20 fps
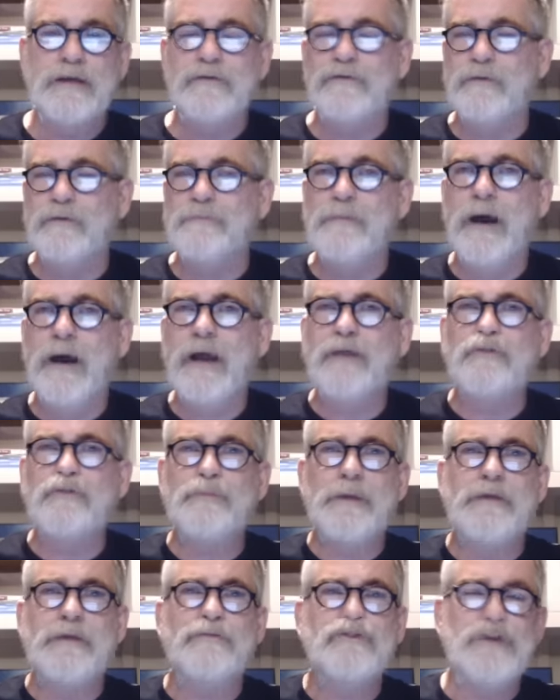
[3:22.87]
Reminds
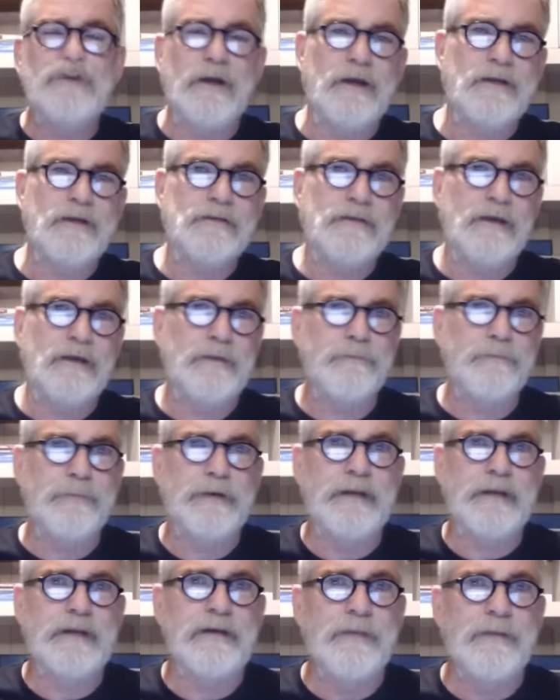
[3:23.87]
me of Sherry
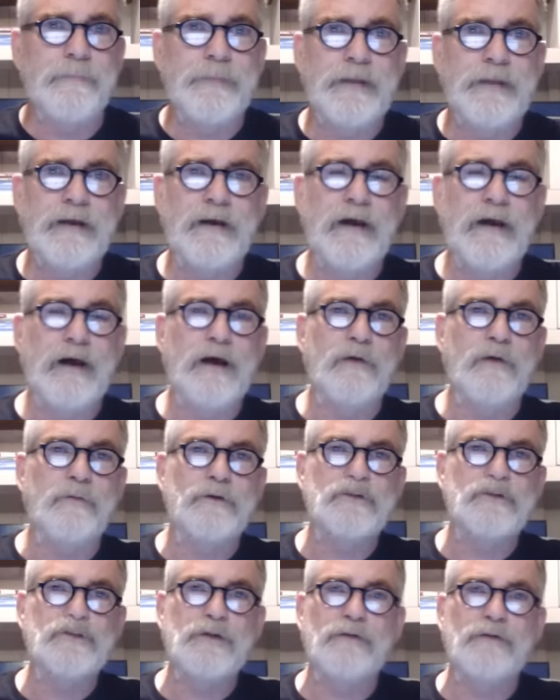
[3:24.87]
Tenpenny uh,
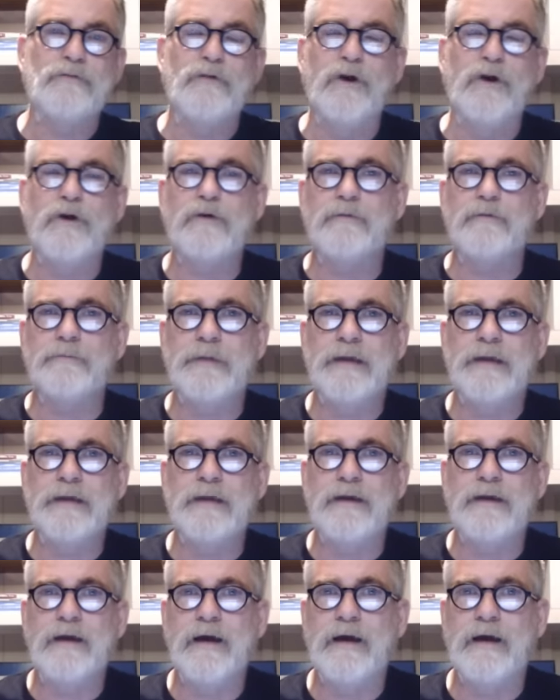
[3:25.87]
when she wrote
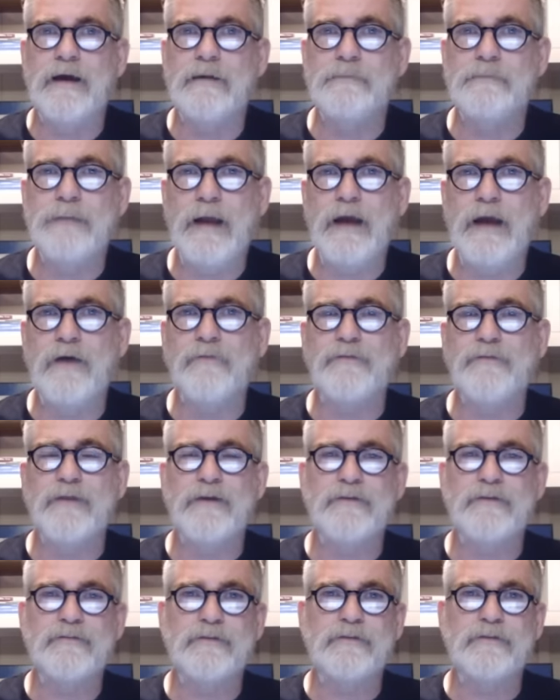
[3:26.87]
me uh, about
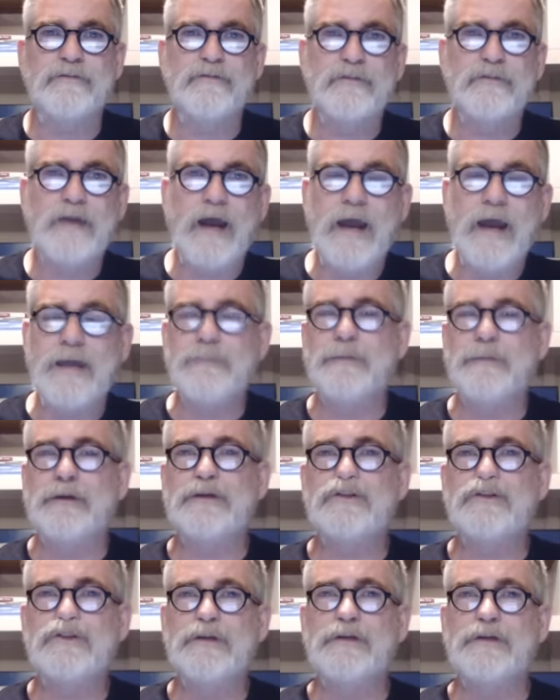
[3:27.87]
this in Skype,
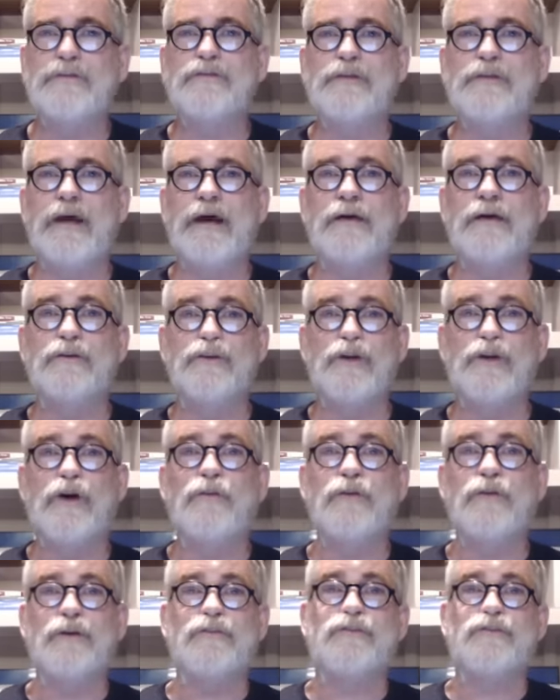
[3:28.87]
and she said, you know,
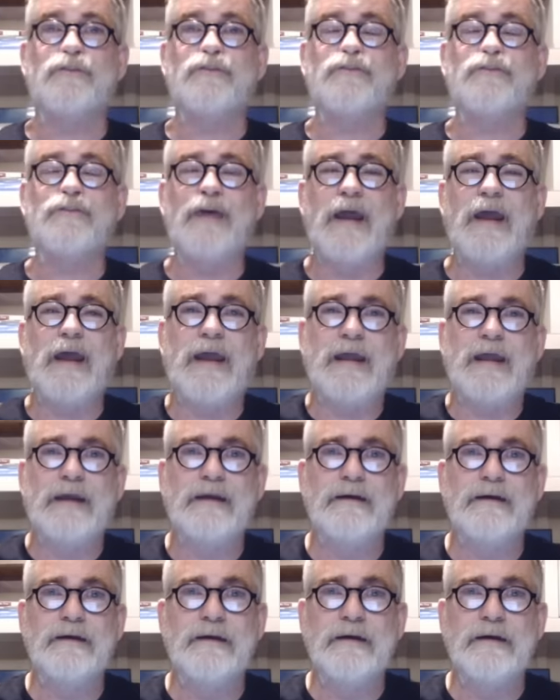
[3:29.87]
there's a
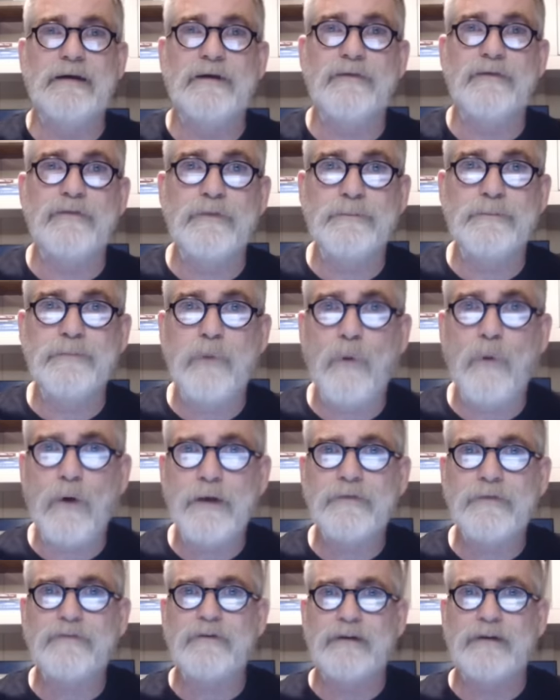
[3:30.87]
saying, the
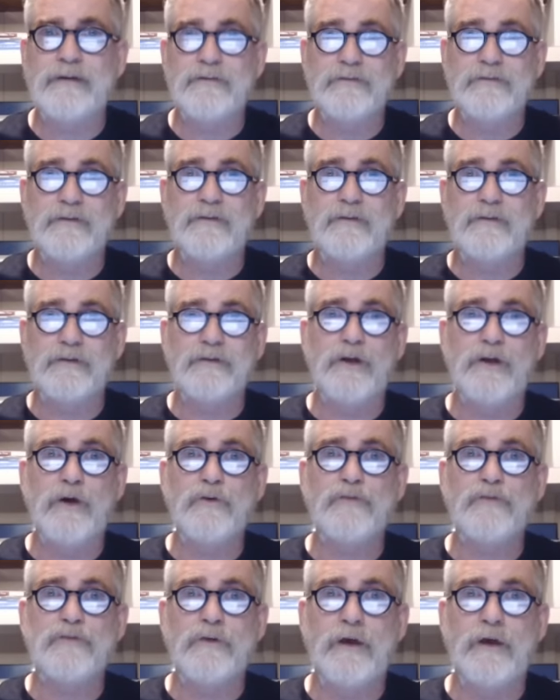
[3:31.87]
poison is the
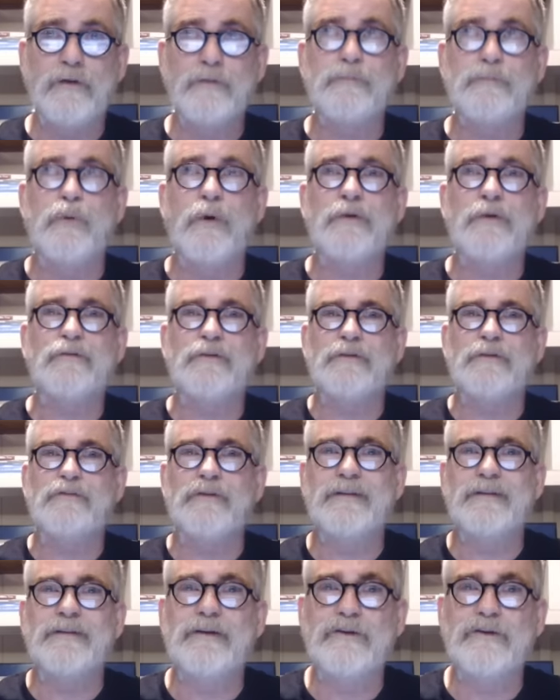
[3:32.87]
dose, uh, the poison is
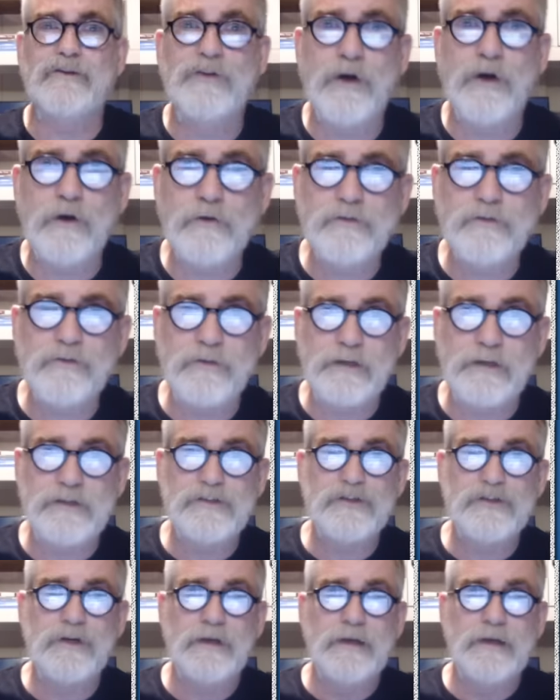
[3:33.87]
in the
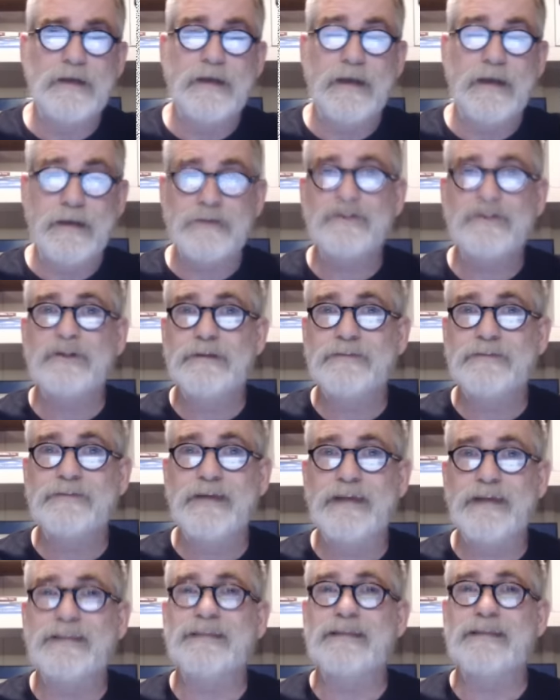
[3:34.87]
dosage, and she
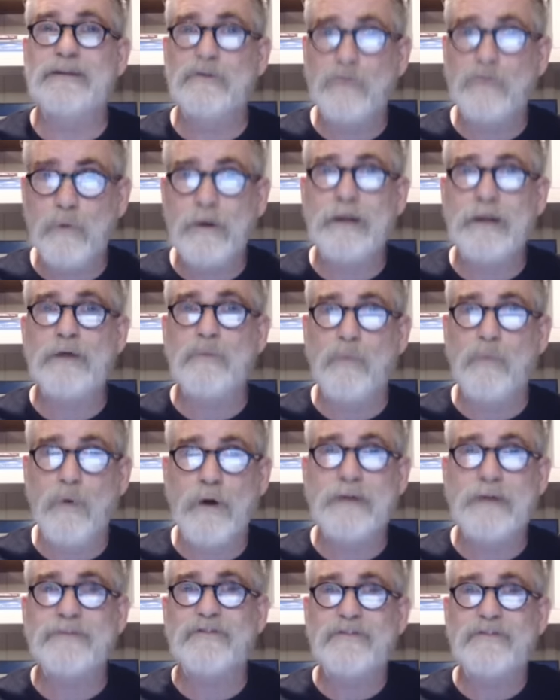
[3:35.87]
said
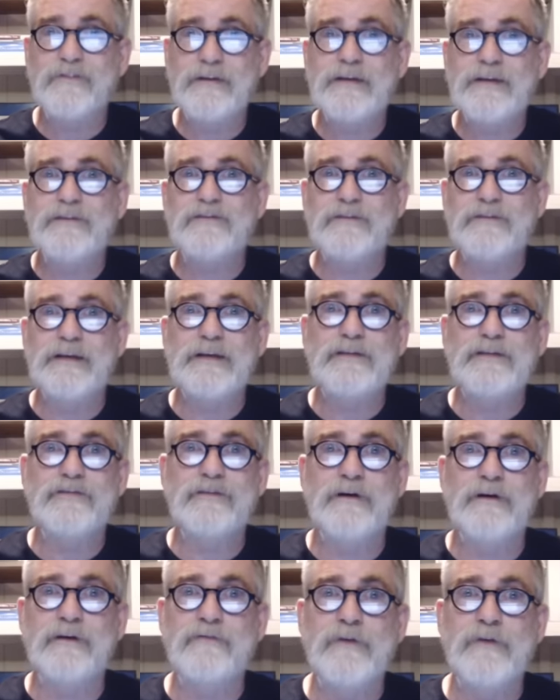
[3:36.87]
21
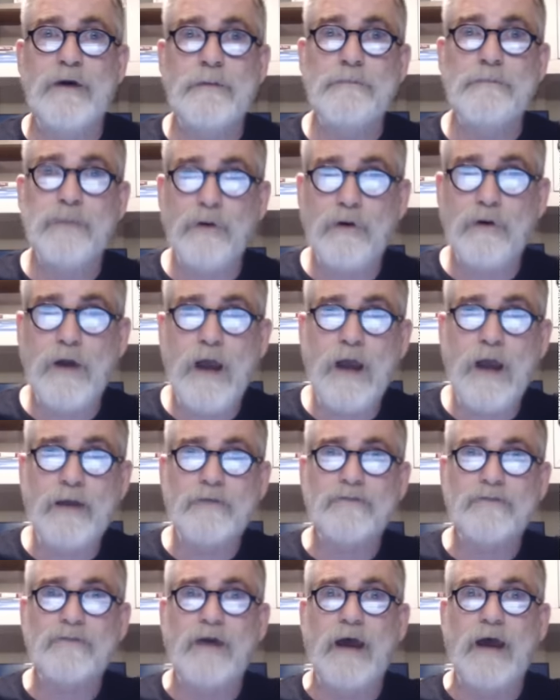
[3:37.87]
cc's of
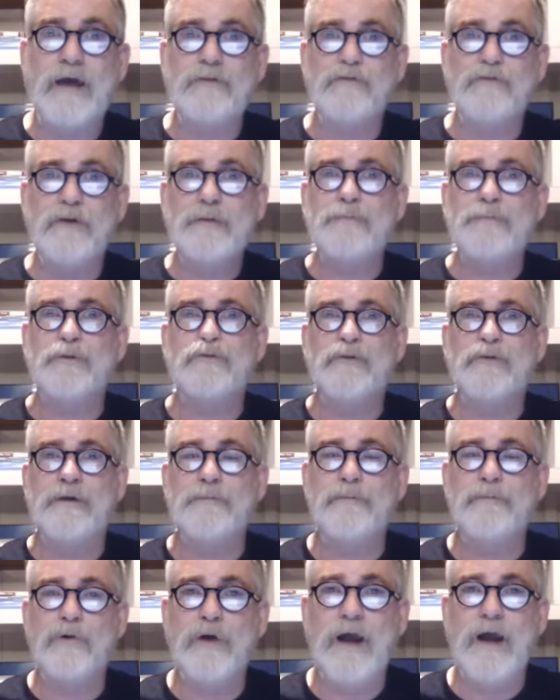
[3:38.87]
peroxide,
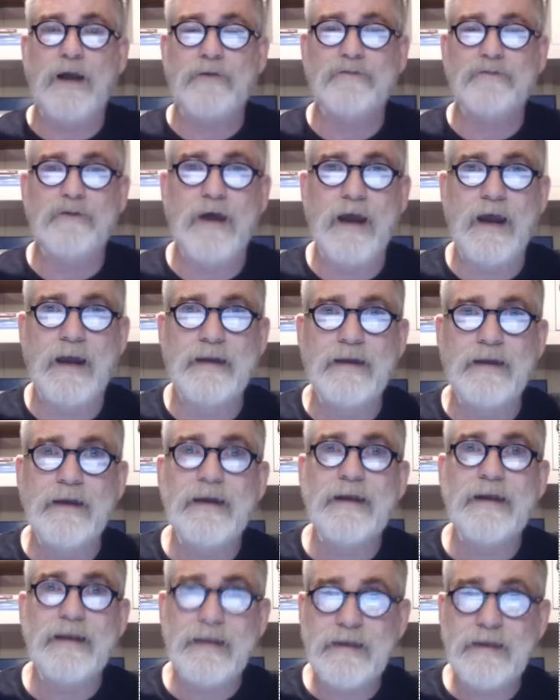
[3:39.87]
3% peroxide
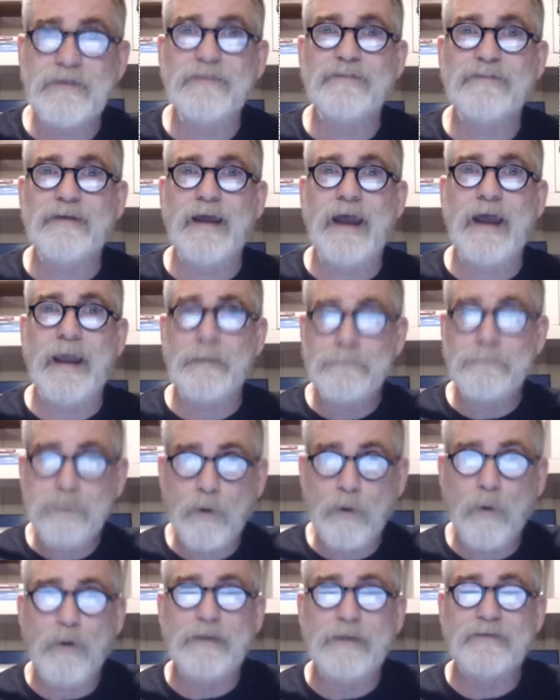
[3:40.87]
is a
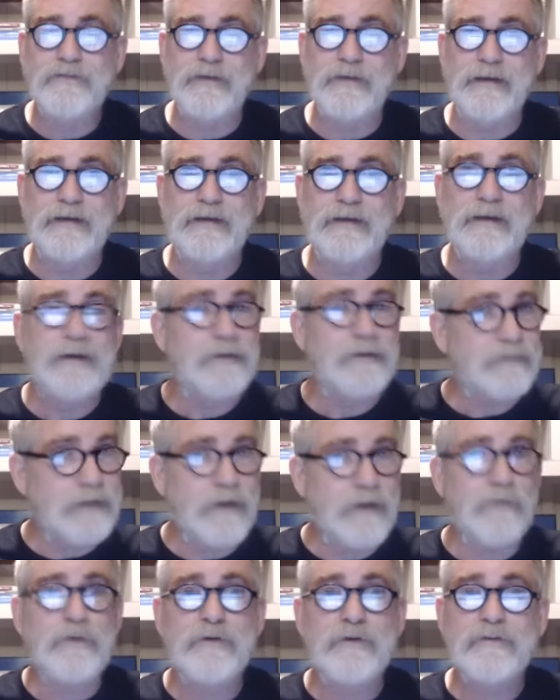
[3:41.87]
poison.
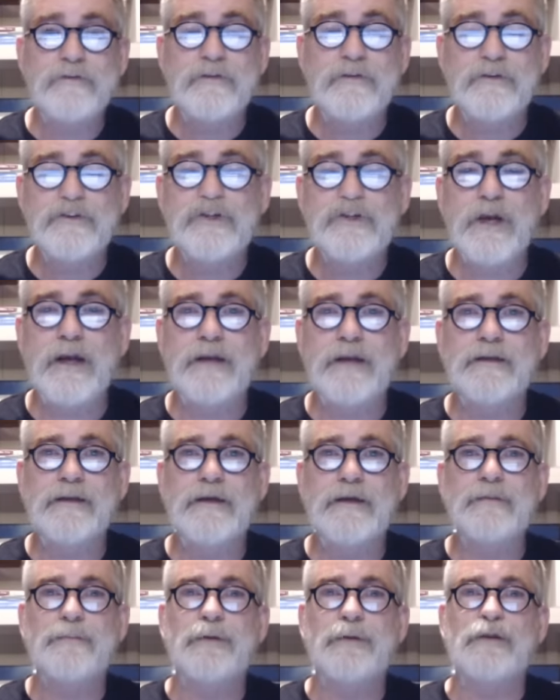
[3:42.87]
That was Sherry
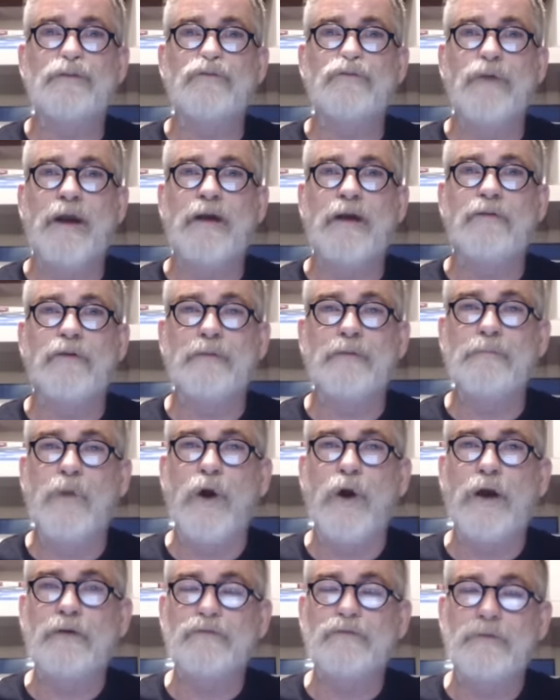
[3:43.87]
Tenpenny's very
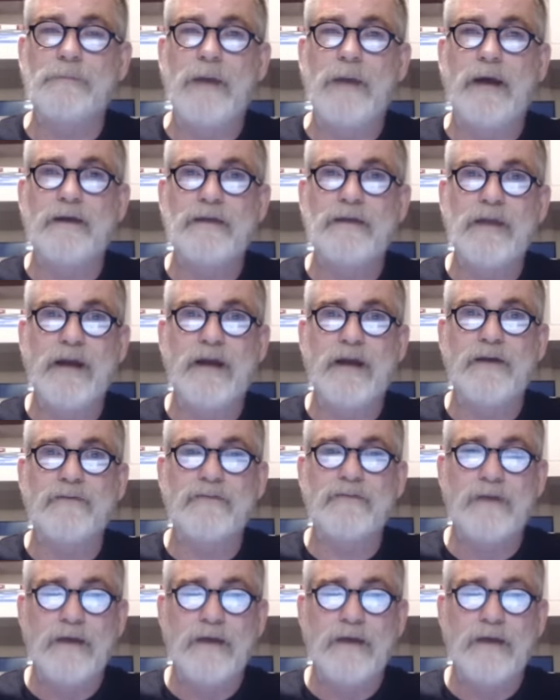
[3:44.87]
remarks about Carrie's